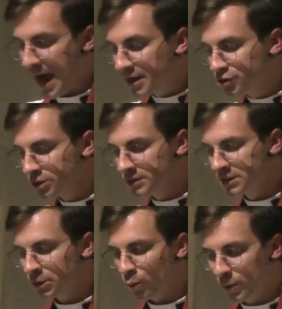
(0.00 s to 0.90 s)

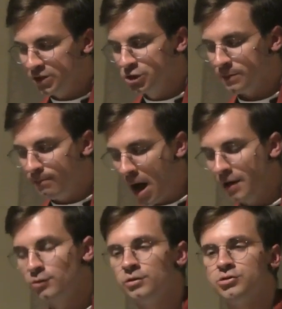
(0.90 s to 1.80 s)
actions which
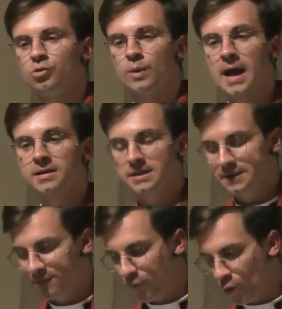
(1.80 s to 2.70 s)
model
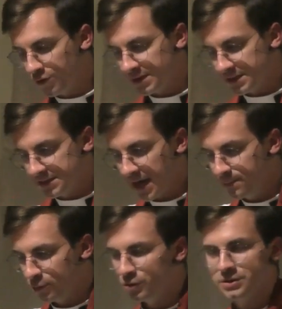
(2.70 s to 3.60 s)
directly for the
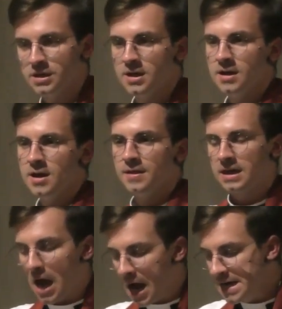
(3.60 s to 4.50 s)
disciples
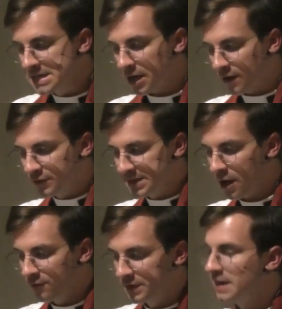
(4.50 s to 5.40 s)
the kind of
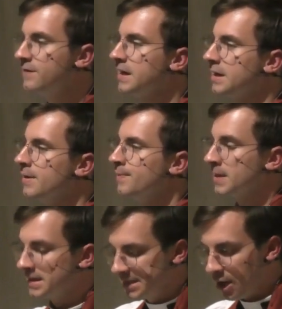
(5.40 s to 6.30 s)
self giving,
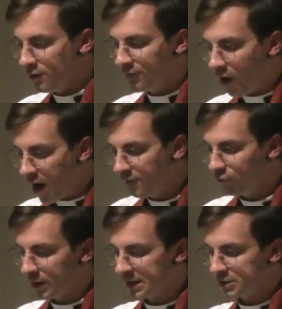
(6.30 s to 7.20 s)
self
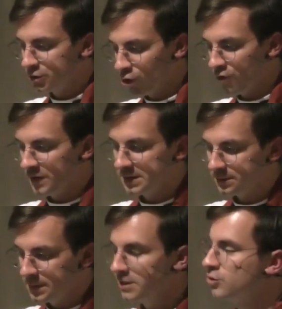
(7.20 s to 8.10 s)
offering
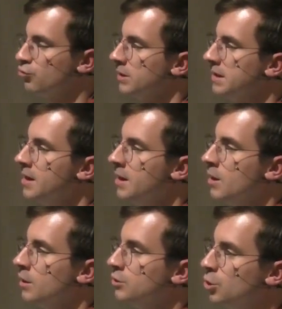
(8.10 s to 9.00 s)
servant ministry
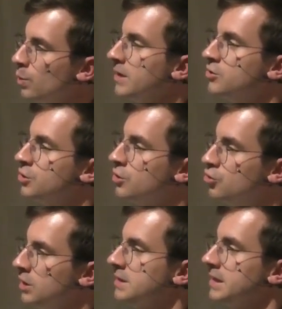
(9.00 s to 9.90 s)
to which
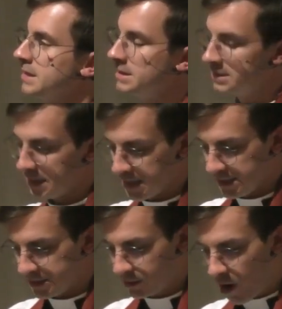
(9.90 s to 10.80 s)
Jesus
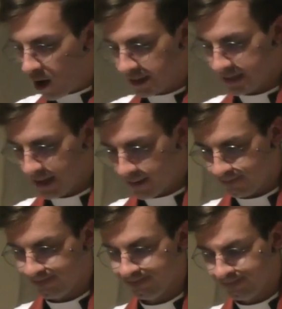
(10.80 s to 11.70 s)
is calling
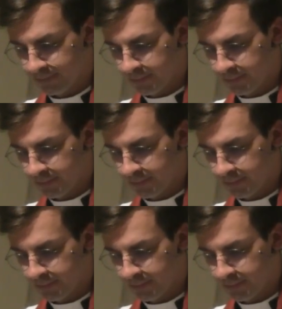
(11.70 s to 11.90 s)
them.